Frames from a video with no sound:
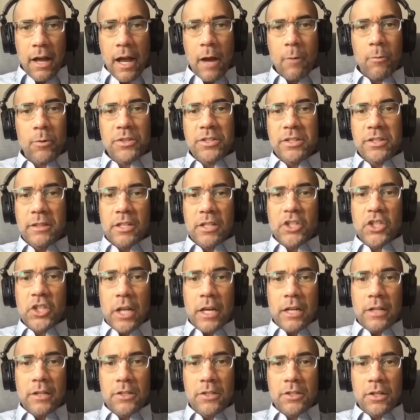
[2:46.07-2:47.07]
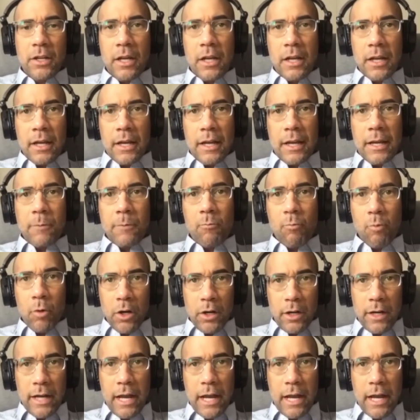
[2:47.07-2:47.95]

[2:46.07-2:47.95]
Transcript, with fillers: how we're seeing the change in work.